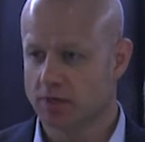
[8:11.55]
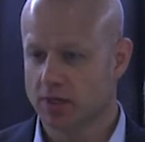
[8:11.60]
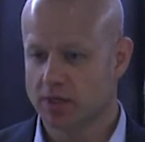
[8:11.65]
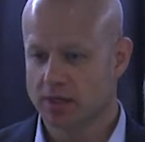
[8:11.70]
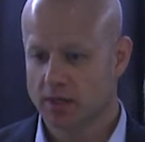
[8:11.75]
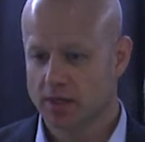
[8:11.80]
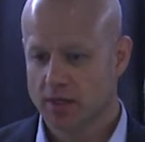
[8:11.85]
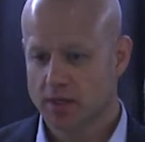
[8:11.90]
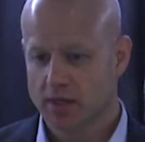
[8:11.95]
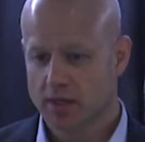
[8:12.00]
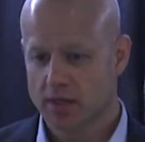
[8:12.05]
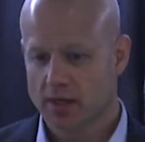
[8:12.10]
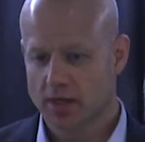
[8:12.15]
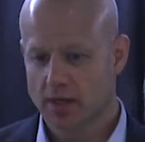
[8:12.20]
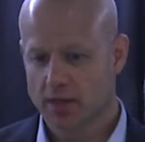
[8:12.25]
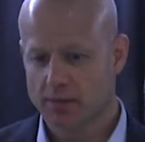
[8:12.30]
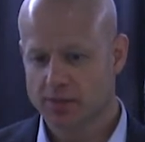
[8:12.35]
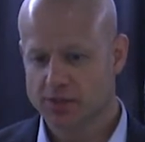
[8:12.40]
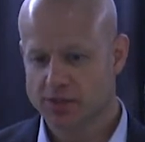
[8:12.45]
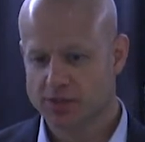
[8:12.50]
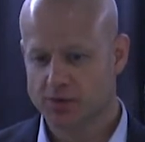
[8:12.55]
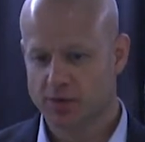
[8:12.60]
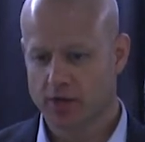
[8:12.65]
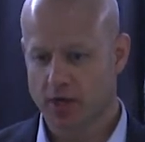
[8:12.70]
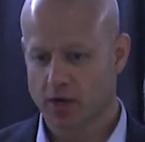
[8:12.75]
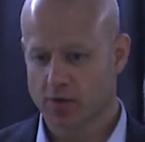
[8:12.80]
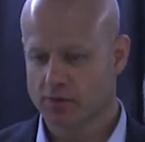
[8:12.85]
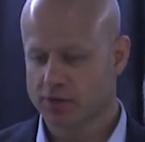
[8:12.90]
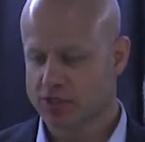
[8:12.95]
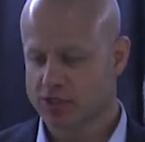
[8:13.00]
But in doing
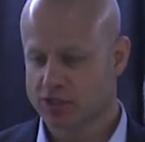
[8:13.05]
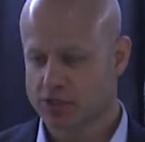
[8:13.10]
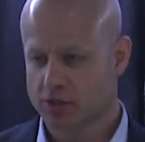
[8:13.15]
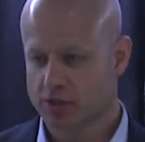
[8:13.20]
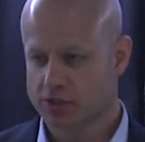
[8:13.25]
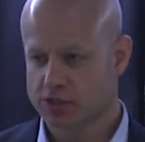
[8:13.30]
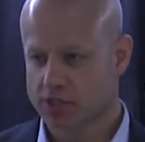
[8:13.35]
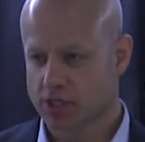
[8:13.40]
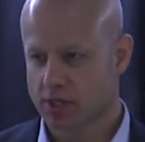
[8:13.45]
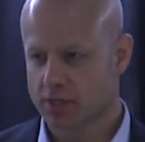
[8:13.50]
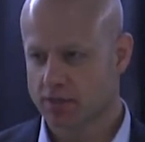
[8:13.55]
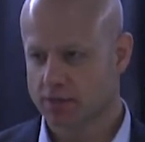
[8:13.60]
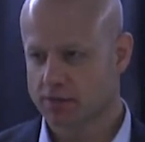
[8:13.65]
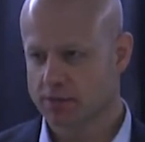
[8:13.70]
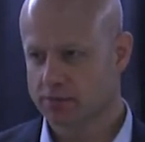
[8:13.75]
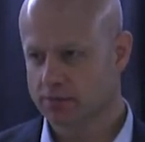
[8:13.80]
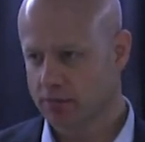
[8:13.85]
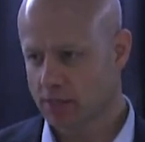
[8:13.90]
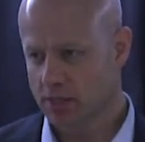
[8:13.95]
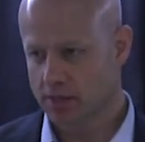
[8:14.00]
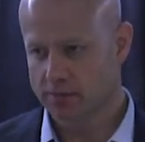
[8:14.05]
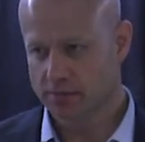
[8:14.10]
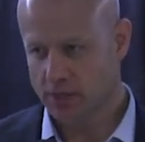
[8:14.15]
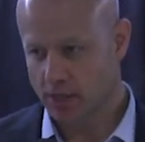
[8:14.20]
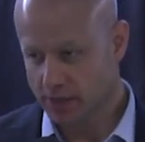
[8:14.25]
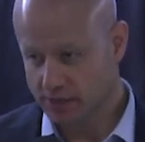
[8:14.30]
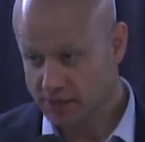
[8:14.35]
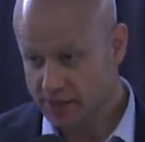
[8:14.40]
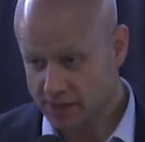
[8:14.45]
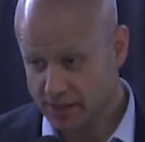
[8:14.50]
our research on the
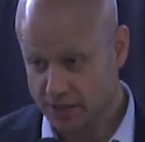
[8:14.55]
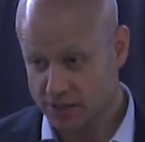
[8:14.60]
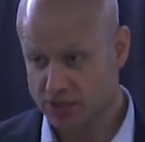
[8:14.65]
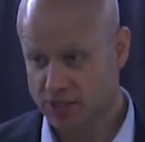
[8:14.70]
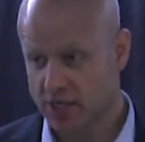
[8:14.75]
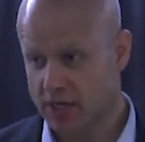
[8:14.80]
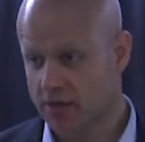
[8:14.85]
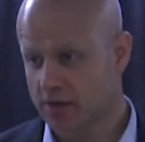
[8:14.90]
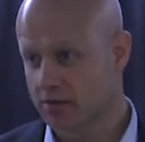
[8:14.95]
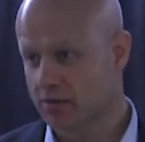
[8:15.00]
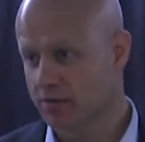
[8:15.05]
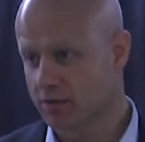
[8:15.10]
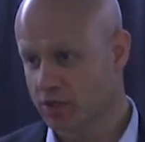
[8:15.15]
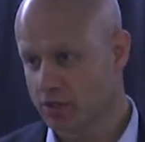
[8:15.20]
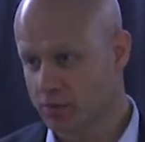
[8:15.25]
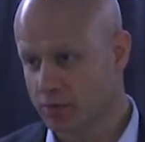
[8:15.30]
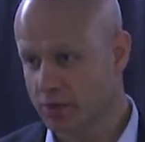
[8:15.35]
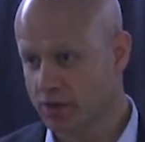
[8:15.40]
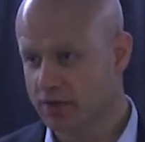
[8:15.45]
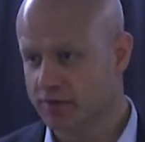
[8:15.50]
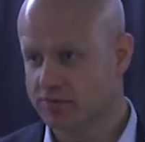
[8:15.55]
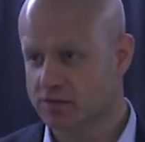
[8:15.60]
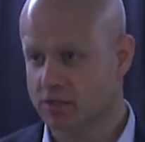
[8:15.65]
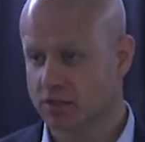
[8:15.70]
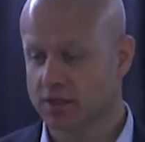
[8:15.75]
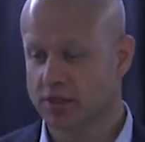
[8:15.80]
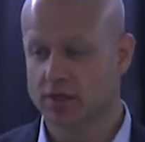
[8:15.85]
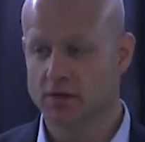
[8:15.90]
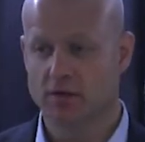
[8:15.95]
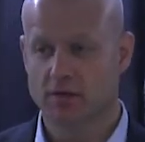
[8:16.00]
Huntington Center, the community of
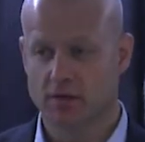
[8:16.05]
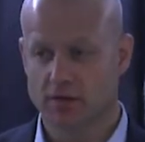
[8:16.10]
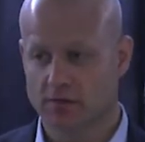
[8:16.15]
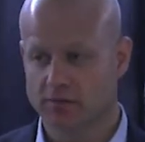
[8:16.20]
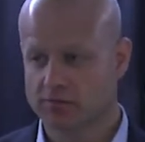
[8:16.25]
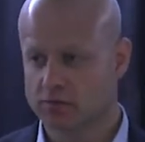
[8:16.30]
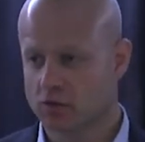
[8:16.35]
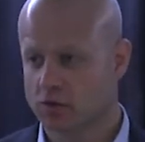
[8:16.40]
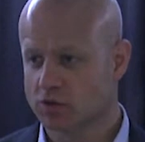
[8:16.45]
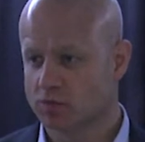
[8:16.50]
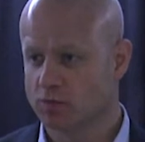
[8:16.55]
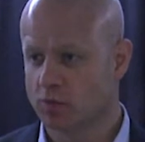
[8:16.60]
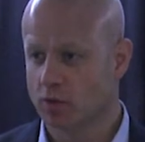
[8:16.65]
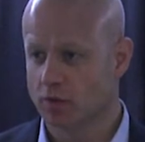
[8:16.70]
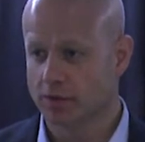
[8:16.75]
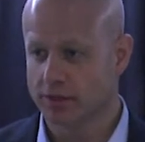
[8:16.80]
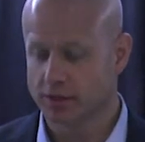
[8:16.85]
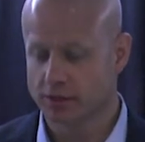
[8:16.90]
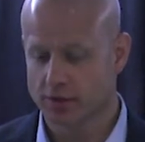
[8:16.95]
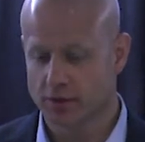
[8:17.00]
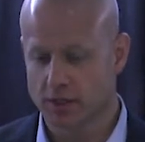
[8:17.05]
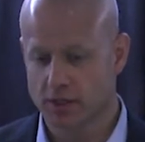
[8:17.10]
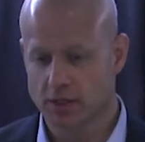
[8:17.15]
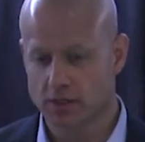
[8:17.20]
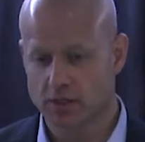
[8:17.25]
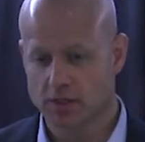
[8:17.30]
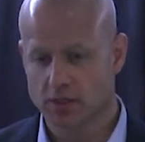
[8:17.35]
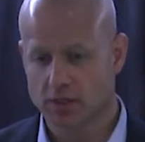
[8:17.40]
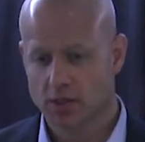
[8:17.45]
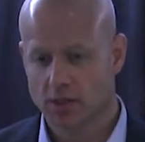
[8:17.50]
Toledo, and of course Bowling Green,
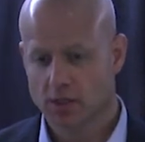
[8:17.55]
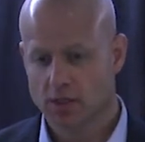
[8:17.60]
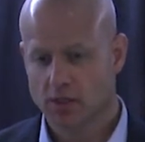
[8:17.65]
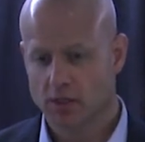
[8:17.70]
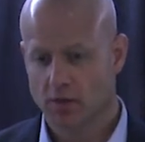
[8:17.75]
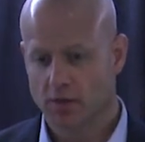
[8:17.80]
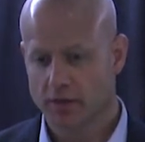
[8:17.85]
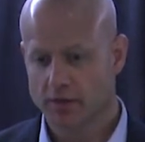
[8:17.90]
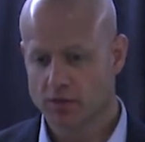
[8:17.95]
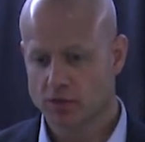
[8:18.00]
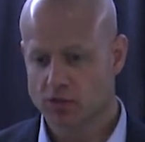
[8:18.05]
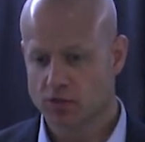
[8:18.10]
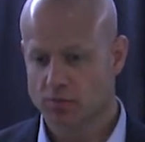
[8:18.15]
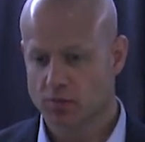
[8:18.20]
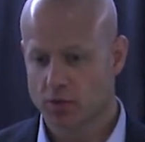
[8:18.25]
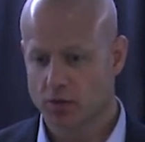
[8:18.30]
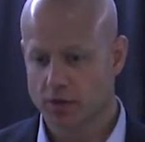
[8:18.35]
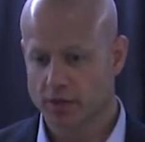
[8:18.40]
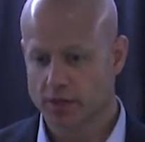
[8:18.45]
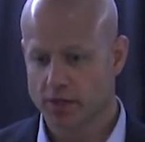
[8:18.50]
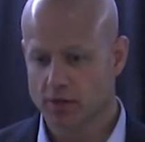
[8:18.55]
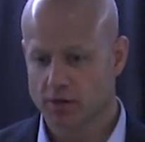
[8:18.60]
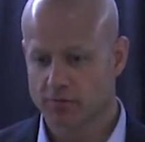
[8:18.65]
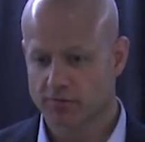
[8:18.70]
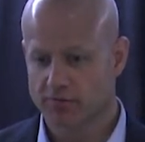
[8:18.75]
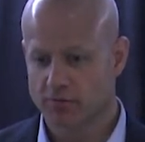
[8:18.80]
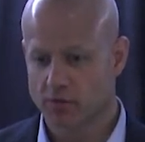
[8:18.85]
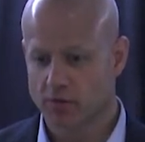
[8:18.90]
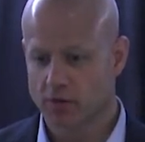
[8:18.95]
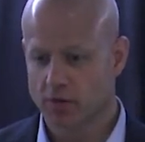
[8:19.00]
and knowing the support here
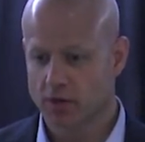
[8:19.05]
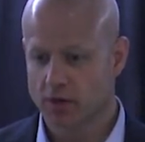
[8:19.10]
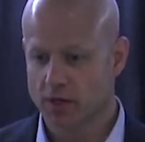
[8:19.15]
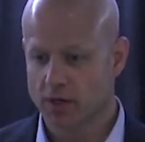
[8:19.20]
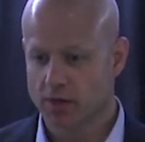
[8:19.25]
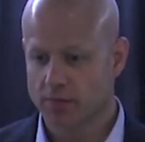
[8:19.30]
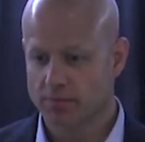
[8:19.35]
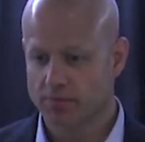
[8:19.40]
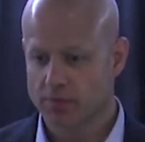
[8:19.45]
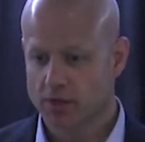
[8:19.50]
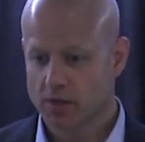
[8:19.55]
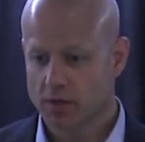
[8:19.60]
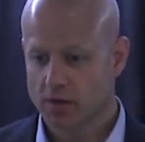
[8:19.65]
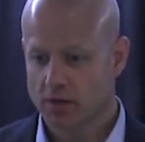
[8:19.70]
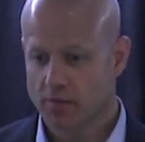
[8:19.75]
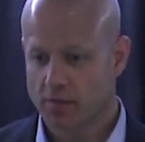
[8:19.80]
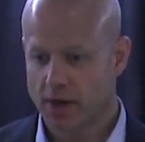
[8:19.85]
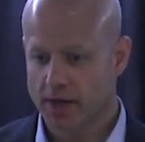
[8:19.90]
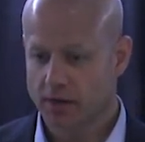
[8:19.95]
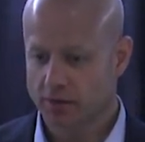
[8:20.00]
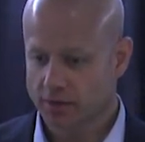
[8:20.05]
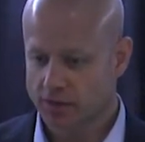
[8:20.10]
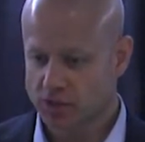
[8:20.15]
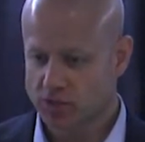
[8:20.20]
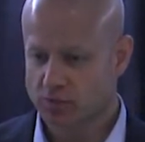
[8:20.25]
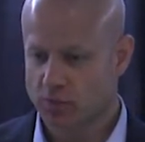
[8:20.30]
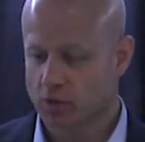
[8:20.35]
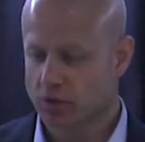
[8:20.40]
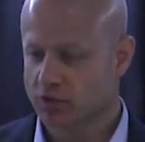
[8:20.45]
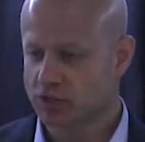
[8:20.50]
for the minor league
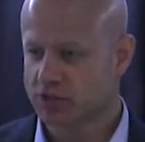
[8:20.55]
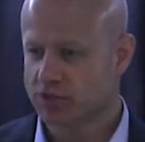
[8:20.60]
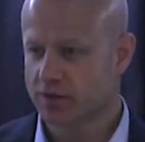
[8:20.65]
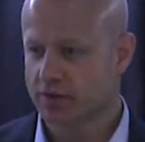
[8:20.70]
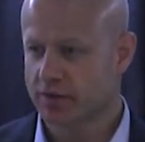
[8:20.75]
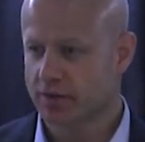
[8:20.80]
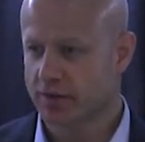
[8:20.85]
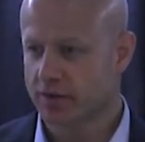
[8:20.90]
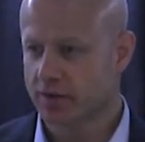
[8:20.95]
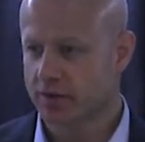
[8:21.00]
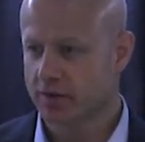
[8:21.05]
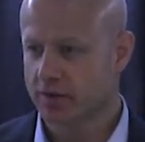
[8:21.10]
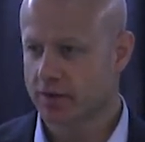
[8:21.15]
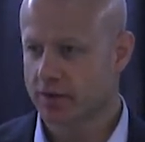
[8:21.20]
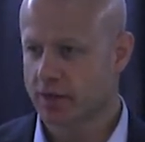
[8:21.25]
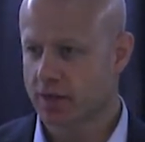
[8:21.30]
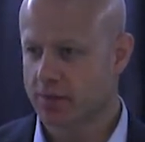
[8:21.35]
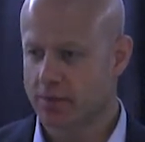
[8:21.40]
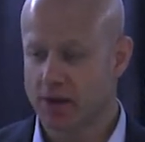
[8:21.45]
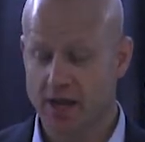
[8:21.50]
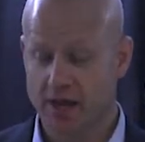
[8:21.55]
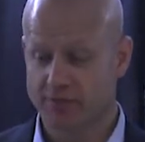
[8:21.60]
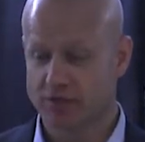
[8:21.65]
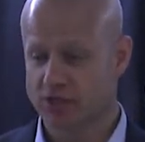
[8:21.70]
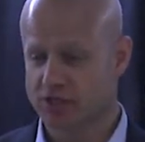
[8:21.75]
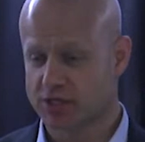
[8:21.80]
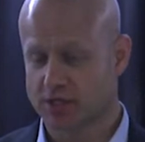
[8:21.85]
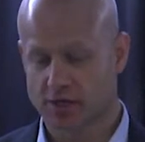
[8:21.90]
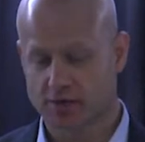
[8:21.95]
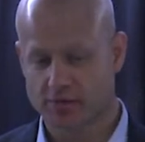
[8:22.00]
sports that are here, and I might have
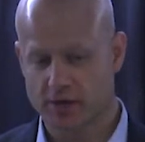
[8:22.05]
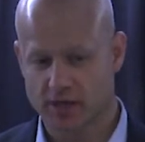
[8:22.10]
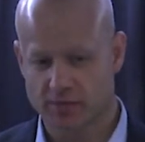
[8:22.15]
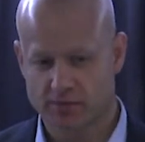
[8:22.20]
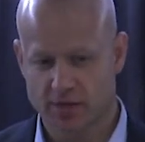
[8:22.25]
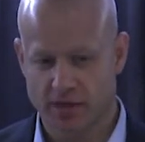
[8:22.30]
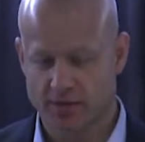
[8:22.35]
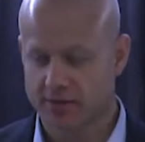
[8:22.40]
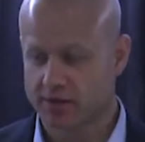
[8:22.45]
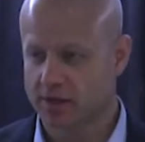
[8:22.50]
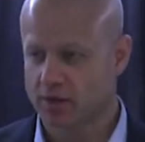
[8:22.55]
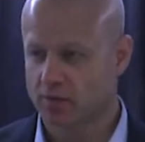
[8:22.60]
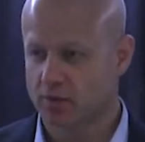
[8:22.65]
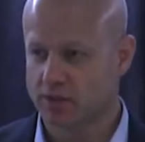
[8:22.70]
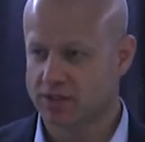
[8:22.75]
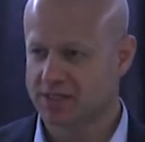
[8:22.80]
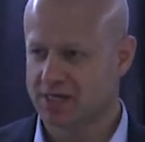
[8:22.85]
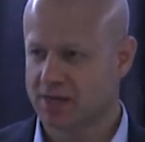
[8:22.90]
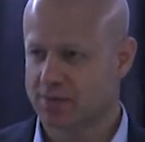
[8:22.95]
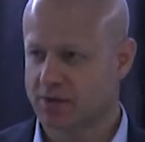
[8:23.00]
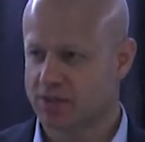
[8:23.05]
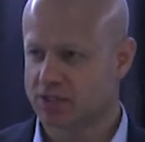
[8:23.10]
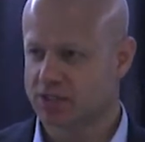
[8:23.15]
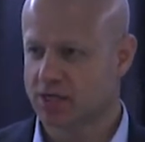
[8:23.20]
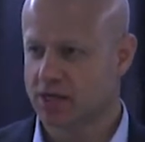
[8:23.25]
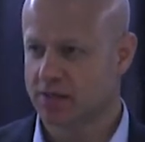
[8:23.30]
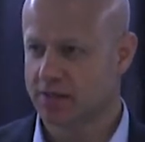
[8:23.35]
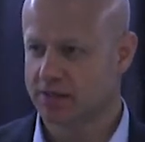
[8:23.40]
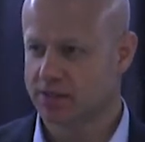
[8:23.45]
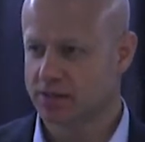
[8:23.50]
this incorrect, but I think at one time I
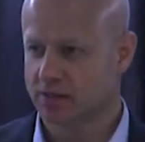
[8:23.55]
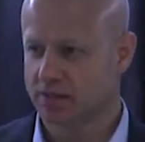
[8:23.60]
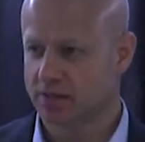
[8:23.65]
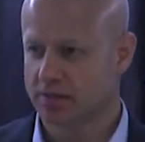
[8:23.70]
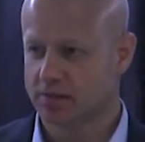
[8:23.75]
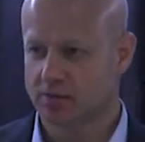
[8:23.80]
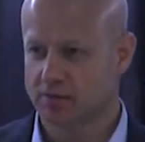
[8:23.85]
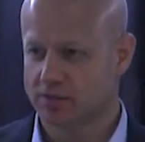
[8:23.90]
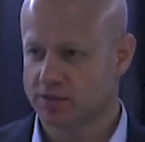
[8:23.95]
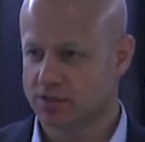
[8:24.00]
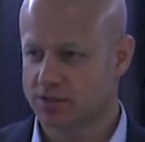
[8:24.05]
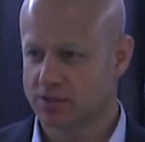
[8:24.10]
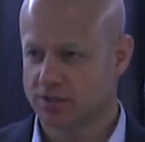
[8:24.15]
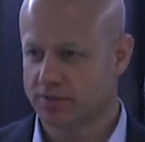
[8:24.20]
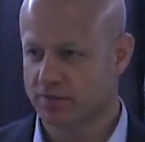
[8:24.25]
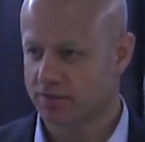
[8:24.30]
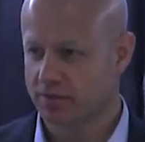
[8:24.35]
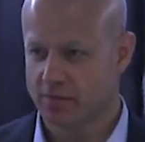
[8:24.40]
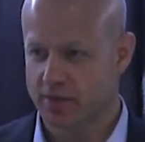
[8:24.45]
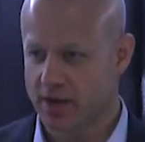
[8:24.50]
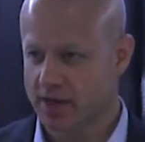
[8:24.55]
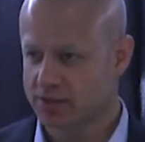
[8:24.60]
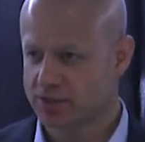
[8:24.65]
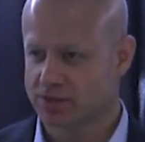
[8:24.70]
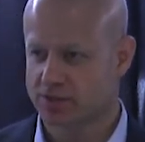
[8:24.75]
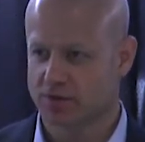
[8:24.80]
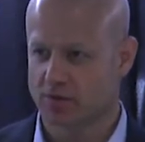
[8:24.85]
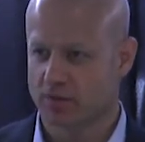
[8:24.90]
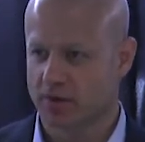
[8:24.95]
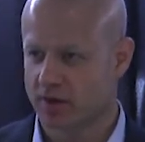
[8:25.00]
saw that Toledo was either the
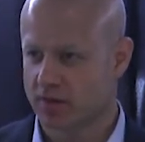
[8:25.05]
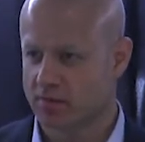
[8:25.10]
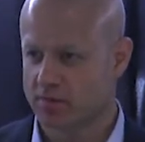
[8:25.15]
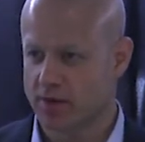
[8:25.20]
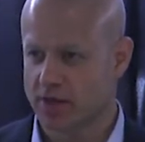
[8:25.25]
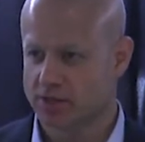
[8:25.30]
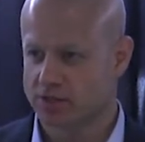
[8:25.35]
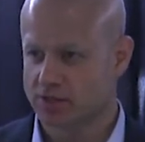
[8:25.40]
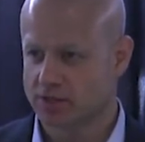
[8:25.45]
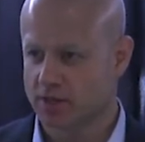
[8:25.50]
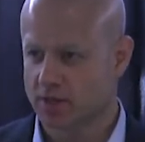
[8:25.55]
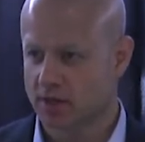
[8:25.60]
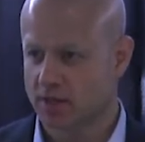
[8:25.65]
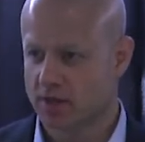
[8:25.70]
best or one of the best